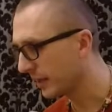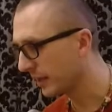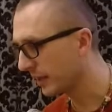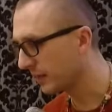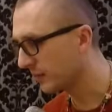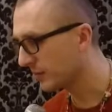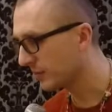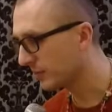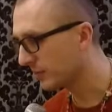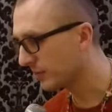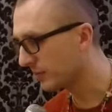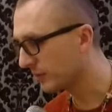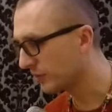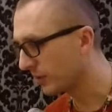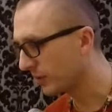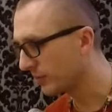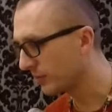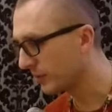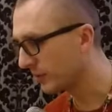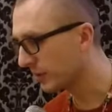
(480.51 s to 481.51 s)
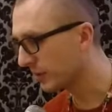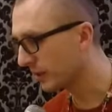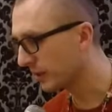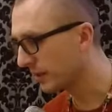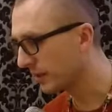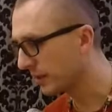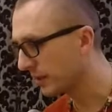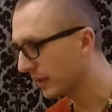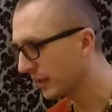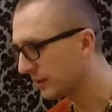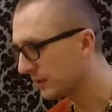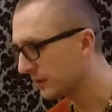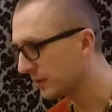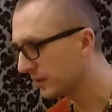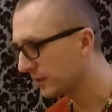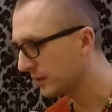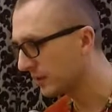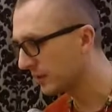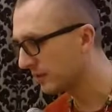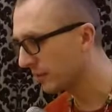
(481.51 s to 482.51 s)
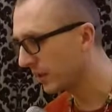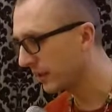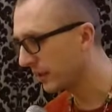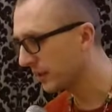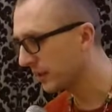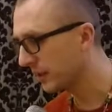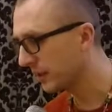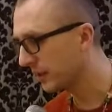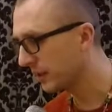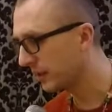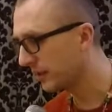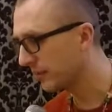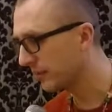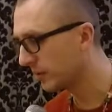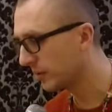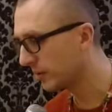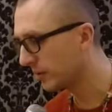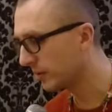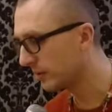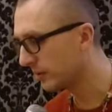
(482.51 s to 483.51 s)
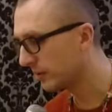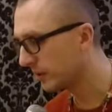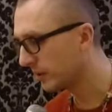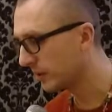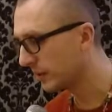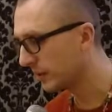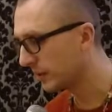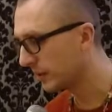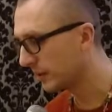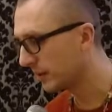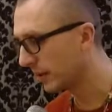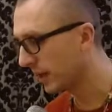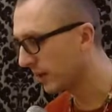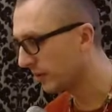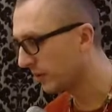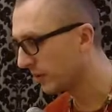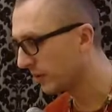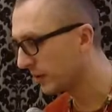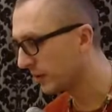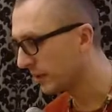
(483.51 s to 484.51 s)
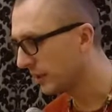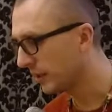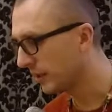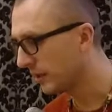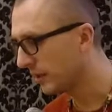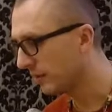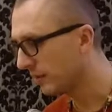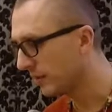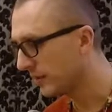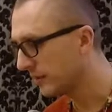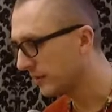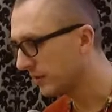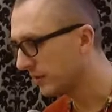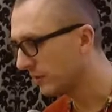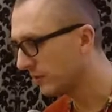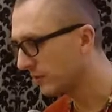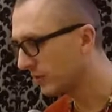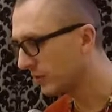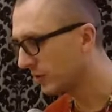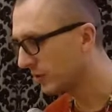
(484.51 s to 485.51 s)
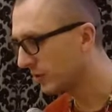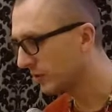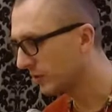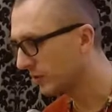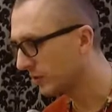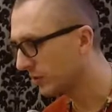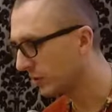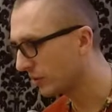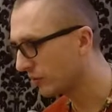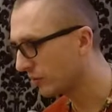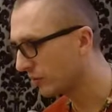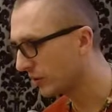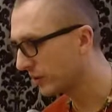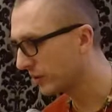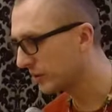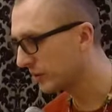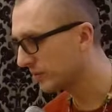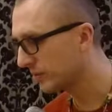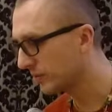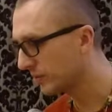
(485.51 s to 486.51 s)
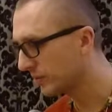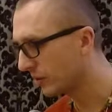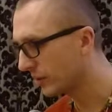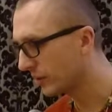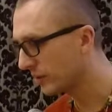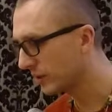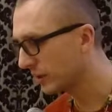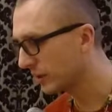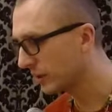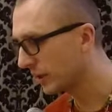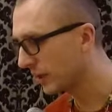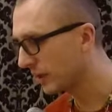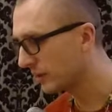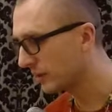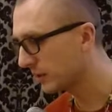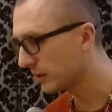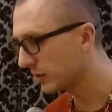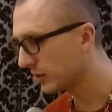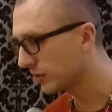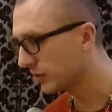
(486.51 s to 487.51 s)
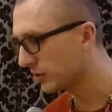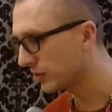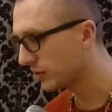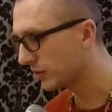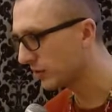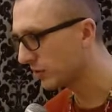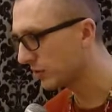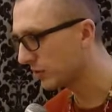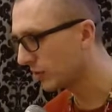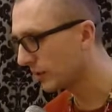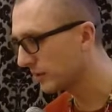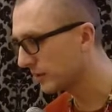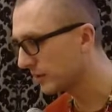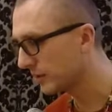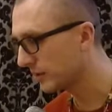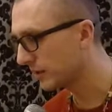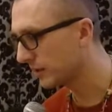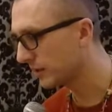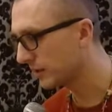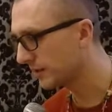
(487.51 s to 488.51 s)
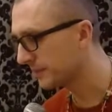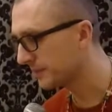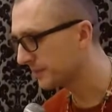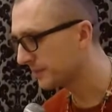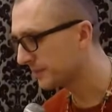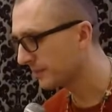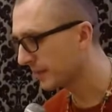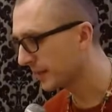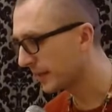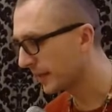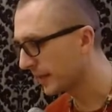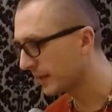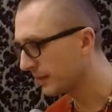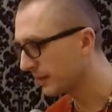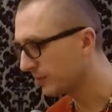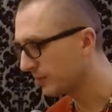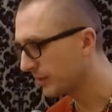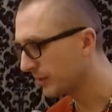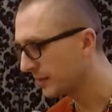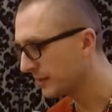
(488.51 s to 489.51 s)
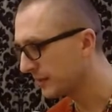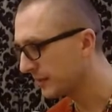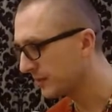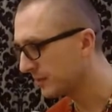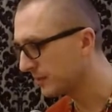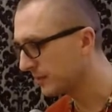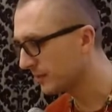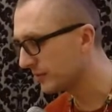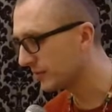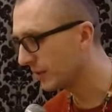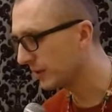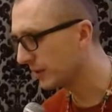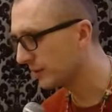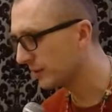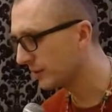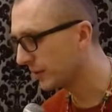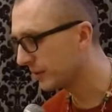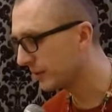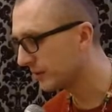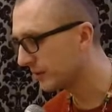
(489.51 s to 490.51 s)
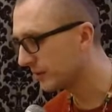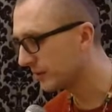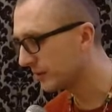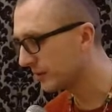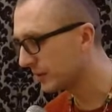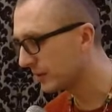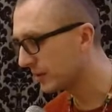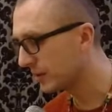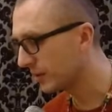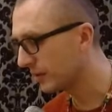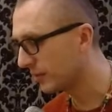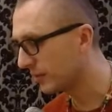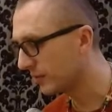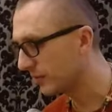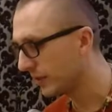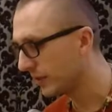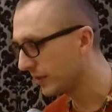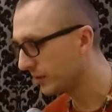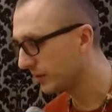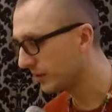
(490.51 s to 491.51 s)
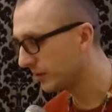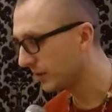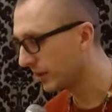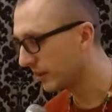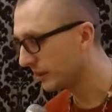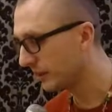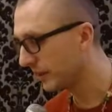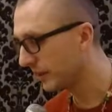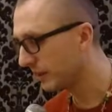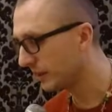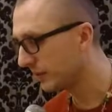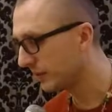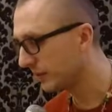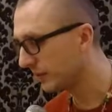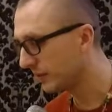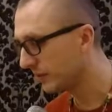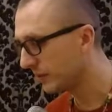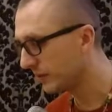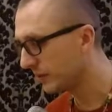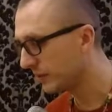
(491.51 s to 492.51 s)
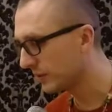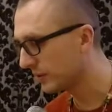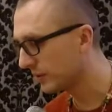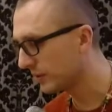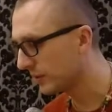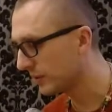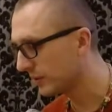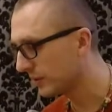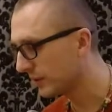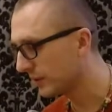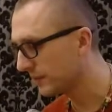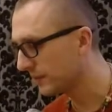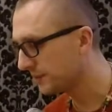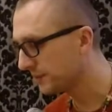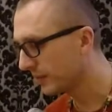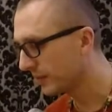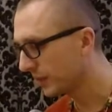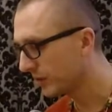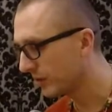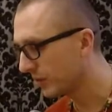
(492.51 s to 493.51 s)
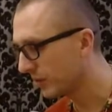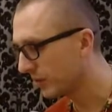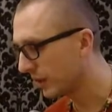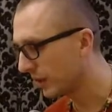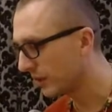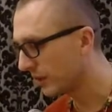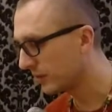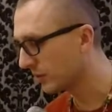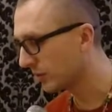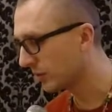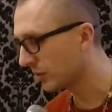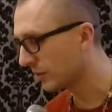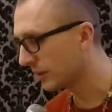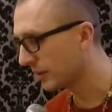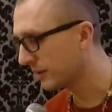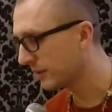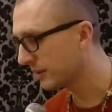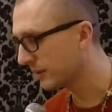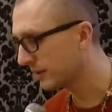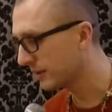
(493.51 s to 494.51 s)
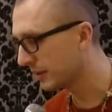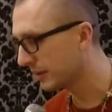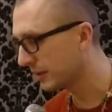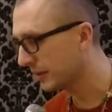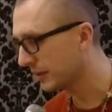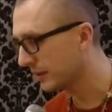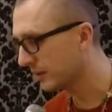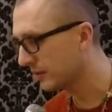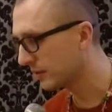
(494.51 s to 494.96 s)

I was performing the Ratha Yatra in my neighborhood. Now, in the Western world, you are worshipping Lord Jagannath so gorgeously, and it pleases me very much. Thank you again for the way you are conducting the deity